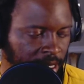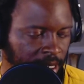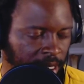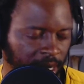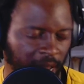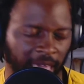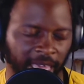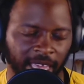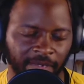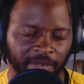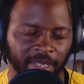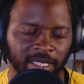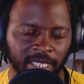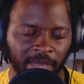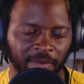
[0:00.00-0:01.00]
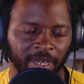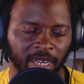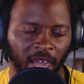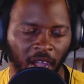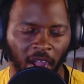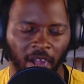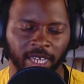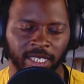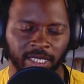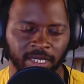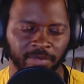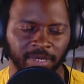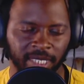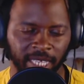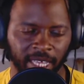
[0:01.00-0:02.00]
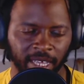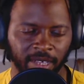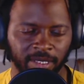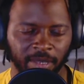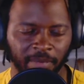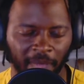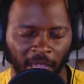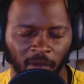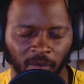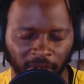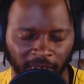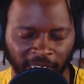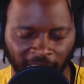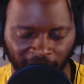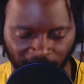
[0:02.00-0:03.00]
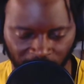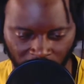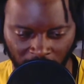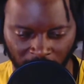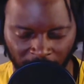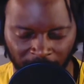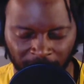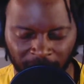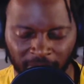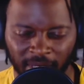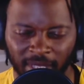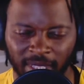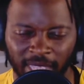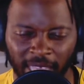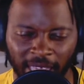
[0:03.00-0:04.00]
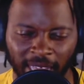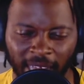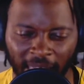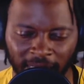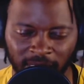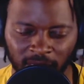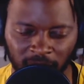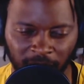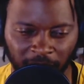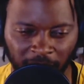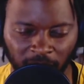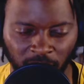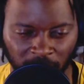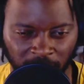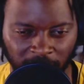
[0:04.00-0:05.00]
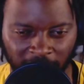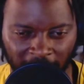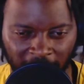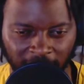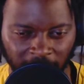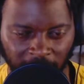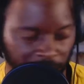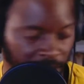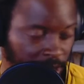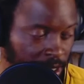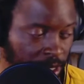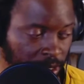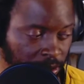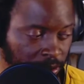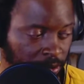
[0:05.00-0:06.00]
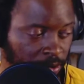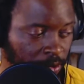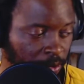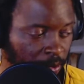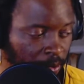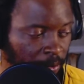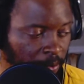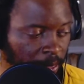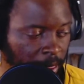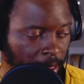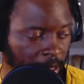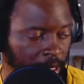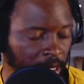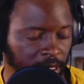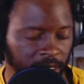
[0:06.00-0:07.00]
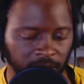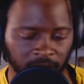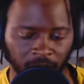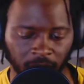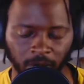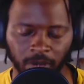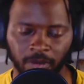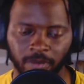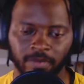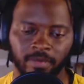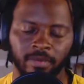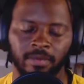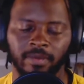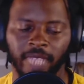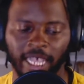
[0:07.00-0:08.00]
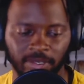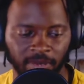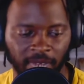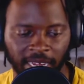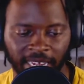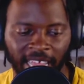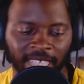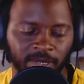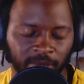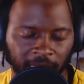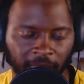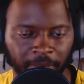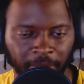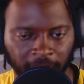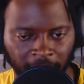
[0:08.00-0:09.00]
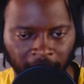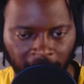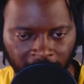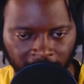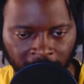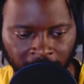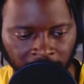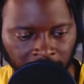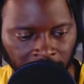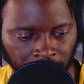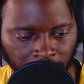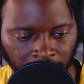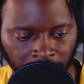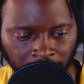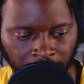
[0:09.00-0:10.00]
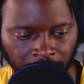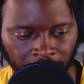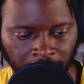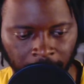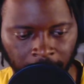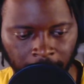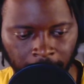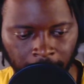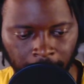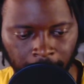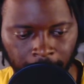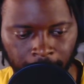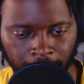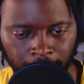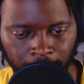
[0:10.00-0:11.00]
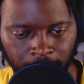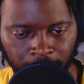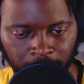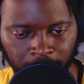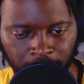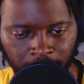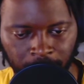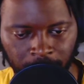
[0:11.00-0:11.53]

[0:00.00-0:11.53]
Like even some of the artists themselves, about where they from, they could actually be real gatekeepers too. So that's what I mean by gatekeeper. Lane